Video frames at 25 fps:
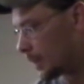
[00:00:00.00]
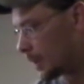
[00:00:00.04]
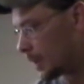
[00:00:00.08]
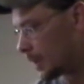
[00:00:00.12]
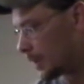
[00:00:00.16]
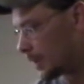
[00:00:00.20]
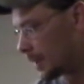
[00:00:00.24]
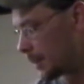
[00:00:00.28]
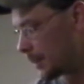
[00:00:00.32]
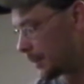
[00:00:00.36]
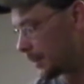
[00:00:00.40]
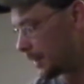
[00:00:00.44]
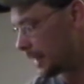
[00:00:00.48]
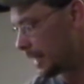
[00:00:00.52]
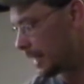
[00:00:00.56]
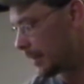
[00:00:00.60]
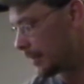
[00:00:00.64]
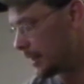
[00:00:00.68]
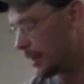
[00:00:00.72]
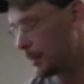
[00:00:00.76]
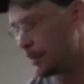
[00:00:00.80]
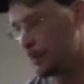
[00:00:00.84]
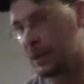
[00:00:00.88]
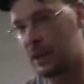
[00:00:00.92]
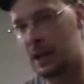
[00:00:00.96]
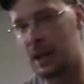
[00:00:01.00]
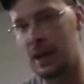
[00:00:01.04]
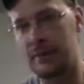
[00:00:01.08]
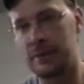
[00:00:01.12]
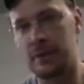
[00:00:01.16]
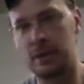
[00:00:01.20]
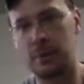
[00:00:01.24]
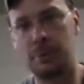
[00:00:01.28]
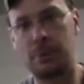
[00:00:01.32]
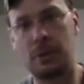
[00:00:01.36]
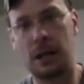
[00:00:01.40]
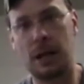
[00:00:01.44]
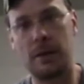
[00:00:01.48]
Something I've been having
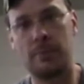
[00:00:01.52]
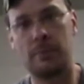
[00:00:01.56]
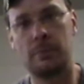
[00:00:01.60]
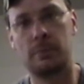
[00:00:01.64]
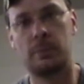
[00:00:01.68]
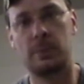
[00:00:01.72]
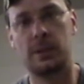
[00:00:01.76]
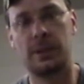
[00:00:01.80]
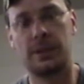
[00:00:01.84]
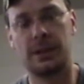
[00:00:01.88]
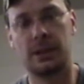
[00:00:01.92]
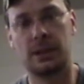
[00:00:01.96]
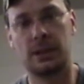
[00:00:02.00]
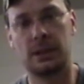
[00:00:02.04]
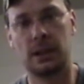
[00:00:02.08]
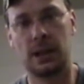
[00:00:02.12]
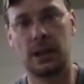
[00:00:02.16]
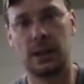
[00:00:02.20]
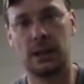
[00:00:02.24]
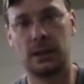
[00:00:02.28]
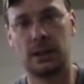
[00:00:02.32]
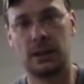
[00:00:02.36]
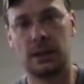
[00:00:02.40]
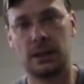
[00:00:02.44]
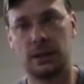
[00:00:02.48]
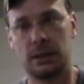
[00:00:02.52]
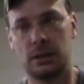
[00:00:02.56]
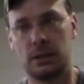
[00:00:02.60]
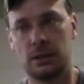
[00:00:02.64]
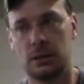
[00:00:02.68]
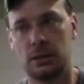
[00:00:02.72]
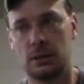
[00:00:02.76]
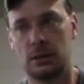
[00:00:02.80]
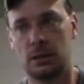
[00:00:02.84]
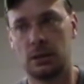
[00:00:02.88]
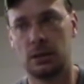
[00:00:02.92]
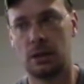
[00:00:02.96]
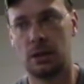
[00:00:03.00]
a problem with it lately
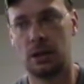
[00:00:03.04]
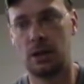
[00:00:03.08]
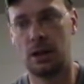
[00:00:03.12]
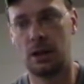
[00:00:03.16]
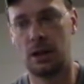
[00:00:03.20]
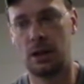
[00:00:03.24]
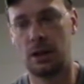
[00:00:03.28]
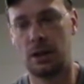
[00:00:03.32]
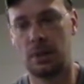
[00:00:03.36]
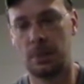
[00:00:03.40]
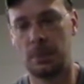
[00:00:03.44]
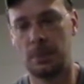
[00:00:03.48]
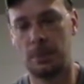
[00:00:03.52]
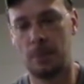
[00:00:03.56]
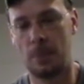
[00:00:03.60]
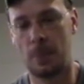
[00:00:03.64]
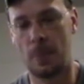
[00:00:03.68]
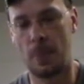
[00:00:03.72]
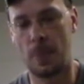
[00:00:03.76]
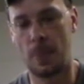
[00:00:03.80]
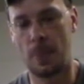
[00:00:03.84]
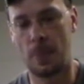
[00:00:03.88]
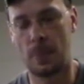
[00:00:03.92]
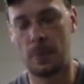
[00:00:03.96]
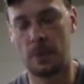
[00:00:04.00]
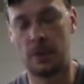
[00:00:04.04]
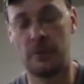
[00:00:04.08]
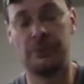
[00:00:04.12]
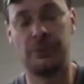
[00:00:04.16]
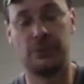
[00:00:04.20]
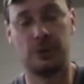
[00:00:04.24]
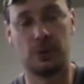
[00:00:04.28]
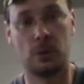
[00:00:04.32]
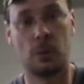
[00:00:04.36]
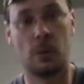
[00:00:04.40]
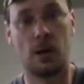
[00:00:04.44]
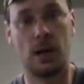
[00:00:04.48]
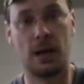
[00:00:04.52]

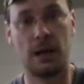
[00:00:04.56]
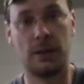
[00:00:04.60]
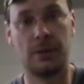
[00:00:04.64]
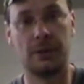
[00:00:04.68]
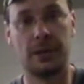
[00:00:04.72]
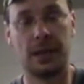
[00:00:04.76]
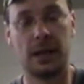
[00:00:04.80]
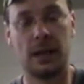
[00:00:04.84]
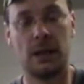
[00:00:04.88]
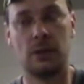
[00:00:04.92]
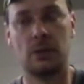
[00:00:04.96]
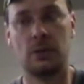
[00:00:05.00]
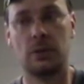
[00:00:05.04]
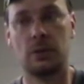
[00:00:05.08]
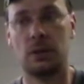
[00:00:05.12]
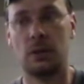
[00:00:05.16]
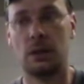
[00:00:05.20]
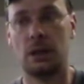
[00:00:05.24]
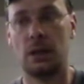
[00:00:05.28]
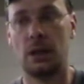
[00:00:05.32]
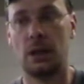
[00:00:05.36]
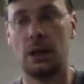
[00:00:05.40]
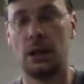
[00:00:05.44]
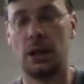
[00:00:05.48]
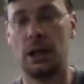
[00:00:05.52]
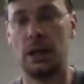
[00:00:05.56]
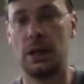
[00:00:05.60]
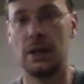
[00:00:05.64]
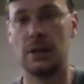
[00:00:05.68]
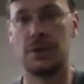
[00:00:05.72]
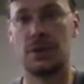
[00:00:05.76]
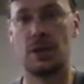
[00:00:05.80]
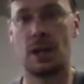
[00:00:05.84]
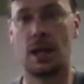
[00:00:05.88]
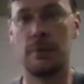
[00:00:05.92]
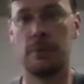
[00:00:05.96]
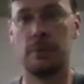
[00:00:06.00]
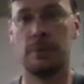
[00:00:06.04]
for a while now
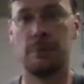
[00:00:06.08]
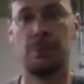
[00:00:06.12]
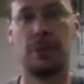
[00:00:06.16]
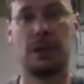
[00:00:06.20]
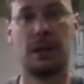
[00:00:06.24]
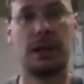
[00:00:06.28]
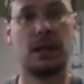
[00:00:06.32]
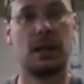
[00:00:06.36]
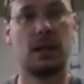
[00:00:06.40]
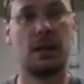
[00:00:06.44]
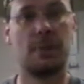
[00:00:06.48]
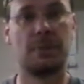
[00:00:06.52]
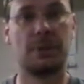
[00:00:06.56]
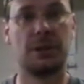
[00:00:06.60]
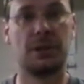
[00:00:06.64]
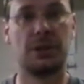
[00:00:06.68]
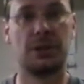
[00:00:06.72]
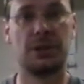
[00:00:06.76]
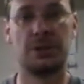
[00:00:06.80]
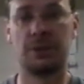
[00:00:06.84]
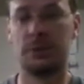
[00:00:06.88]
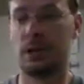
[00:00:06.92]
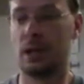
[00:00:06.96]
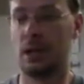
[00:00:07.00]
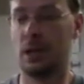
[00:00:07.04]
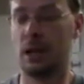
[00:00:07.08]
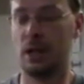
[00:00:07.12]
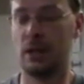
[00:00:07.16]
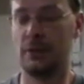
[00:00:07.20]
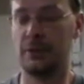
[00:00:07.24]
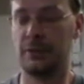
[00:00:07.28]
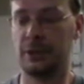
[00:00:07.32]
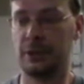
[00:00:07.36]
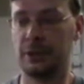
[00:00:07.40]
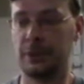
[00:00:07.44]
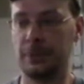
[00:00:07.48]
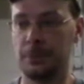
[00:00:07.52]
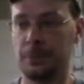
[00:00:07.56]
is I would bring it up into a
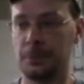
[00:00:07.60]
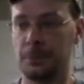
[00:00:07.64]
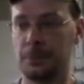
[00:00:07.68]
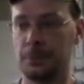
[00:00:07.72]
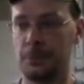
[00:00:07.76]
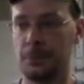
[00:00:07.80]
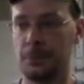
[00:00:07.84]
hover.